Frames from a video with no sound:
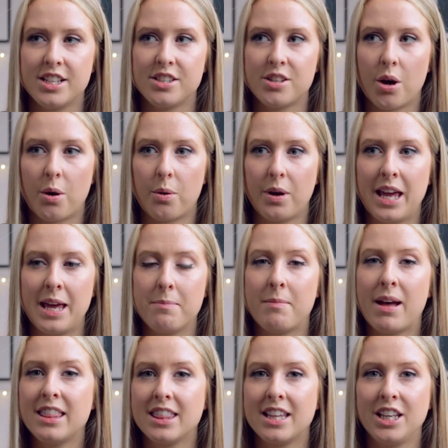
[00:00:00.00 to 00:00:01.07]
So it
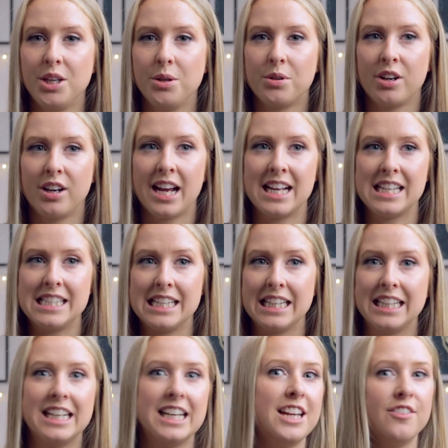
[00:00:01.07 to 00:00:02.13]
meant that you could get
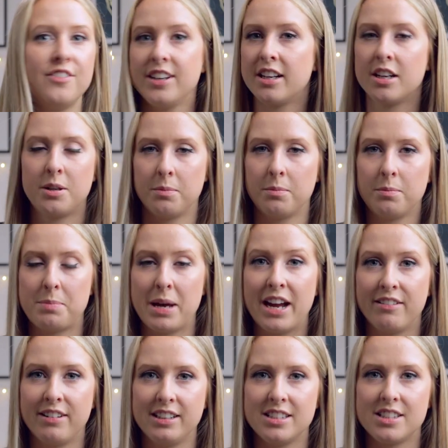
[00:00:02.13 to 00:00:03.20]
significant
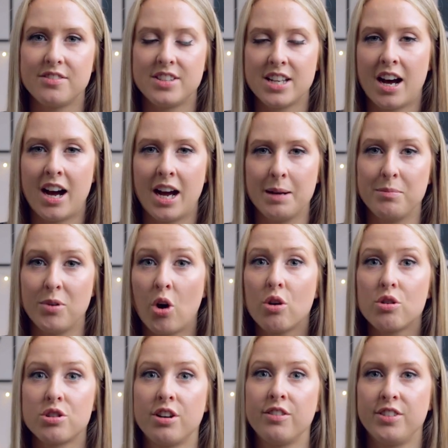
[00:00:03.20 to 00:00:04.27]
periods of time
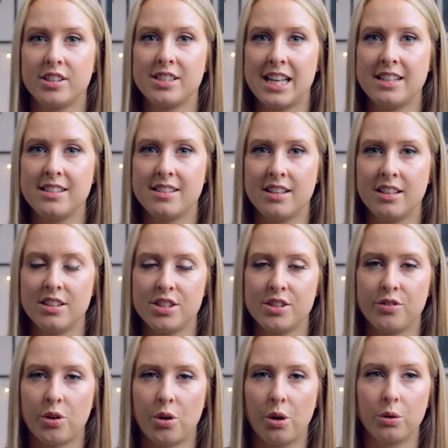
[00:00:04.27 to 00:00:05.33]
knocked off your sentence
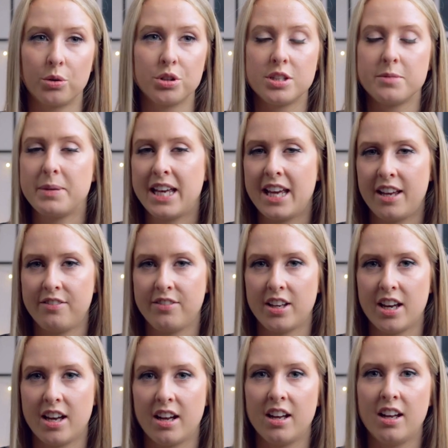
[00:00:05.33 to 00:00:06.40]
for good
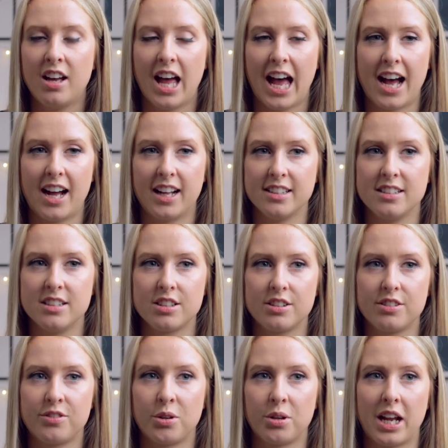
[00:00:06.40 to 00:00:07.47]
behaviour and
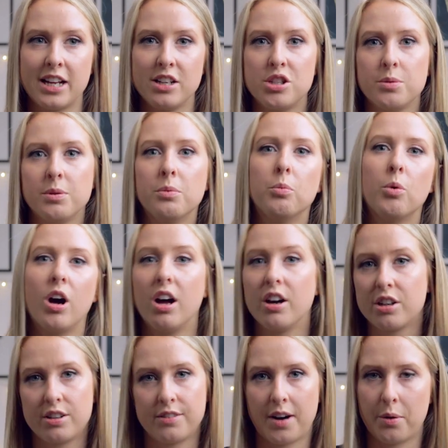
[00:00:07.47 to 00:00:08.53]
for like doing
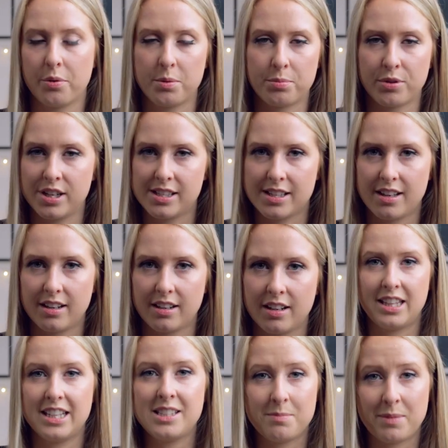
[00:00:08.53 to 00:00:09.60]
work around the prison.
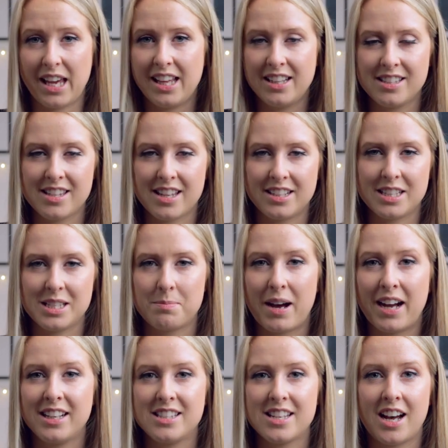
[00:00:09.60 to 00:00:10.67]
This means that
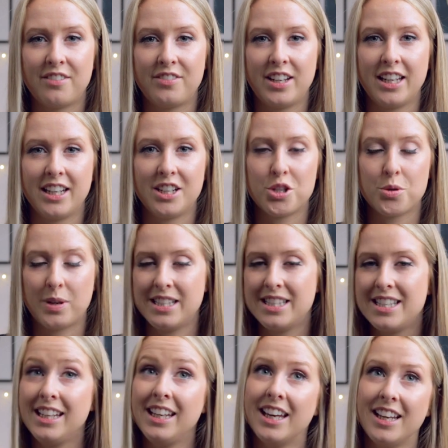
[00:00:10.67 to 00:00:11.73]
despite having
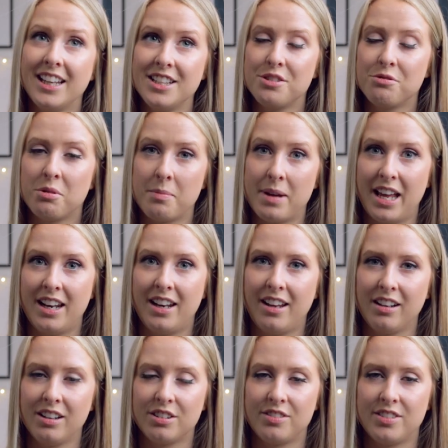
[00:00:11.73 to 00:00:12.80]
20 years
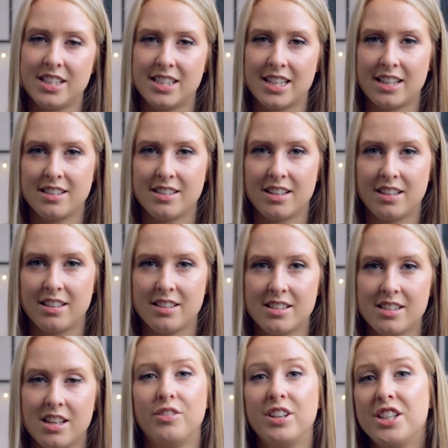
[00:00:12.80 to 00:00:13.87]
remaining of his
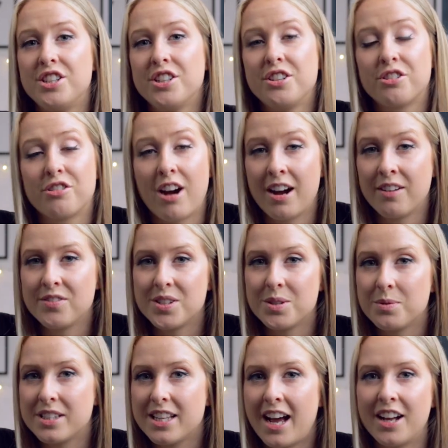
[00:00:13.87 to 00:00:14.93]
sentence, Richard Crafts
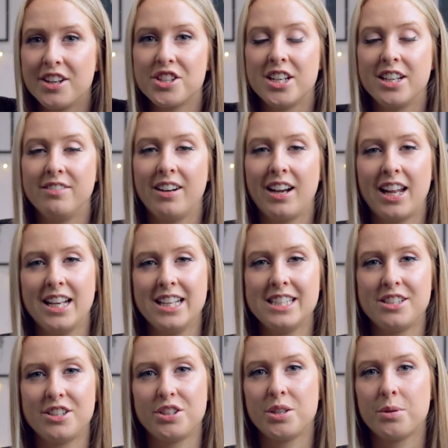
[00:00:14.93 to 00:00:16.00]
was actually
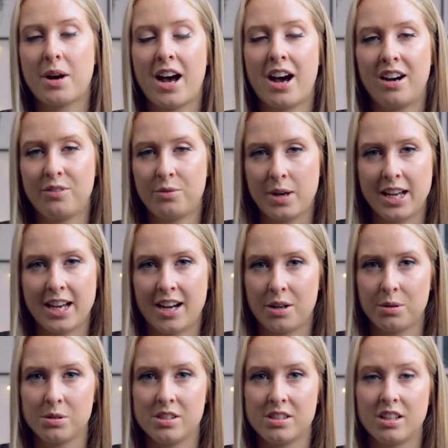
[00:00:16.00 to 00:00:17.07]
released to a halfway
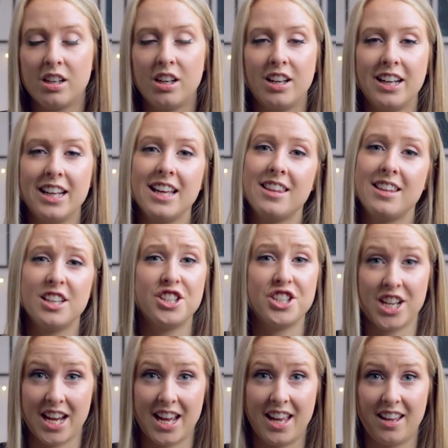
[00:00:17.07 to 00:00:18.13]
house earlier this
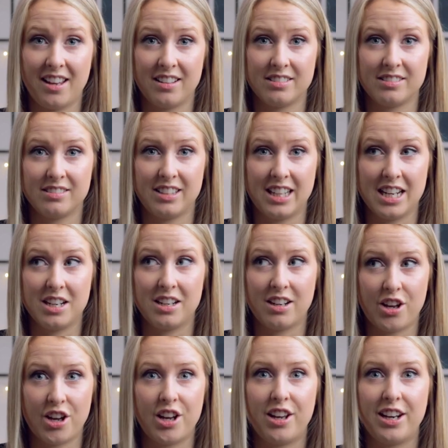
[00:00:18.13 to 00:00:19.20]
year in
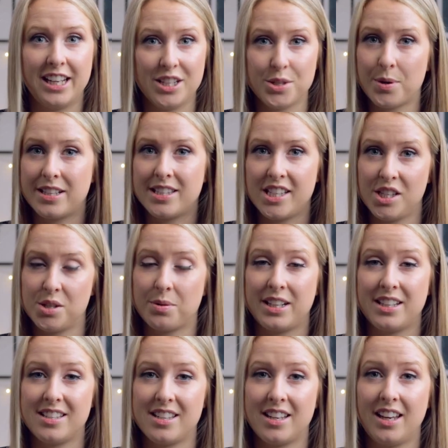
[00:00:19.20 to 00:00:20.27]
early
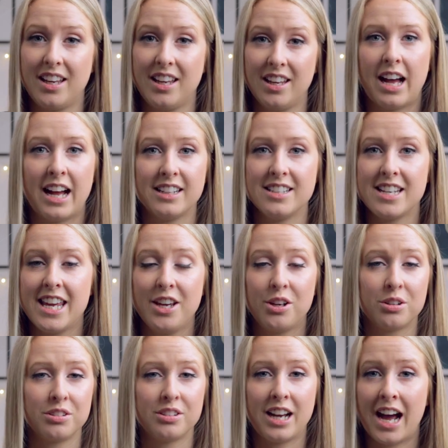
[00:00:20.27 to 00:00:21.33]
2020 and he
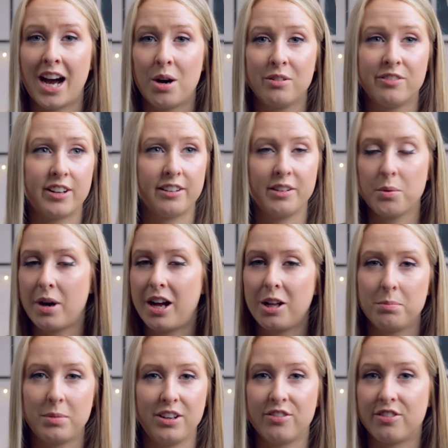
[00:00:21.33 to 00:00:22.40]
could now very
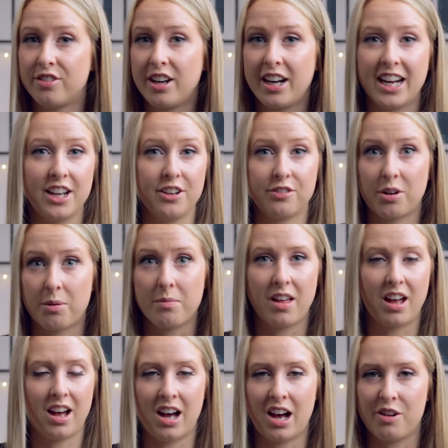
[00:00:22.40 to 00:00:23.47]
well be free from
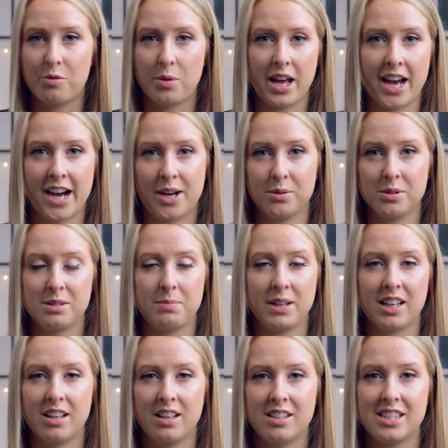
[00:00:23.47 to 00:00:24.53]
that halfway house
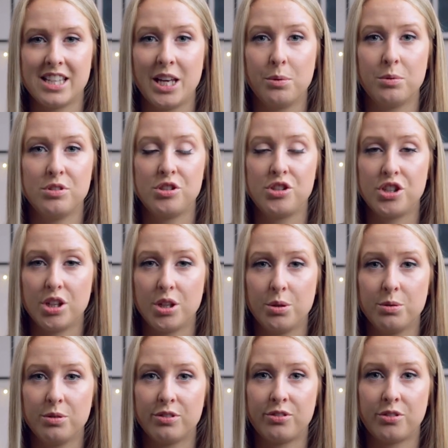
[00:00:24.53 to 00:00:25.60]
because he was
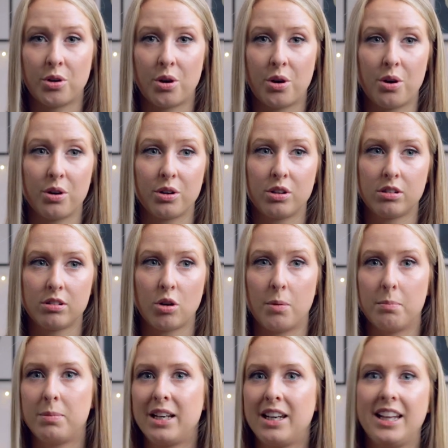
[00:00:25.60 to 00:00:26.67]
due for
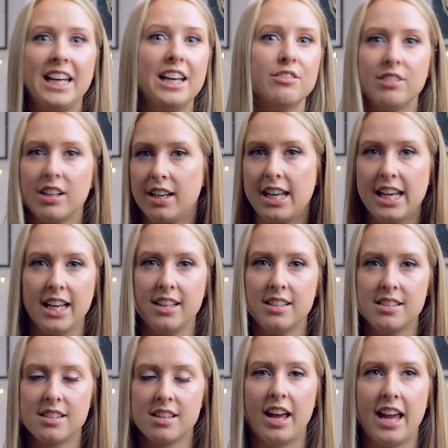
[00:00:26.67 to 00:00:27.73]
complete
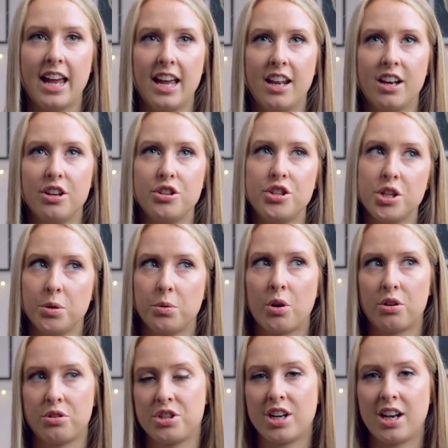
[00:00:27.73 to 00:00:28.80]
release in June
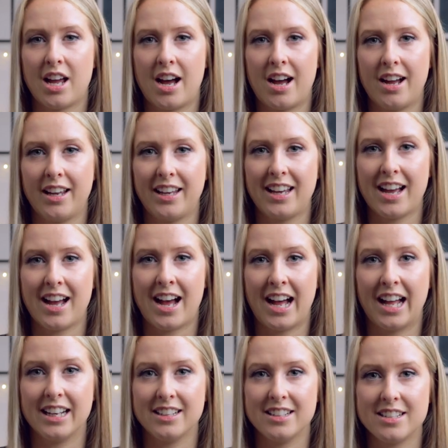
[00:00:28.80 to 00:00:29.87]
or July
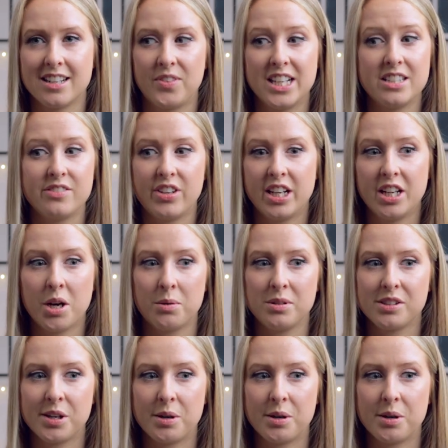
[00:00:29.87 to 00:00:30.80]
and this video is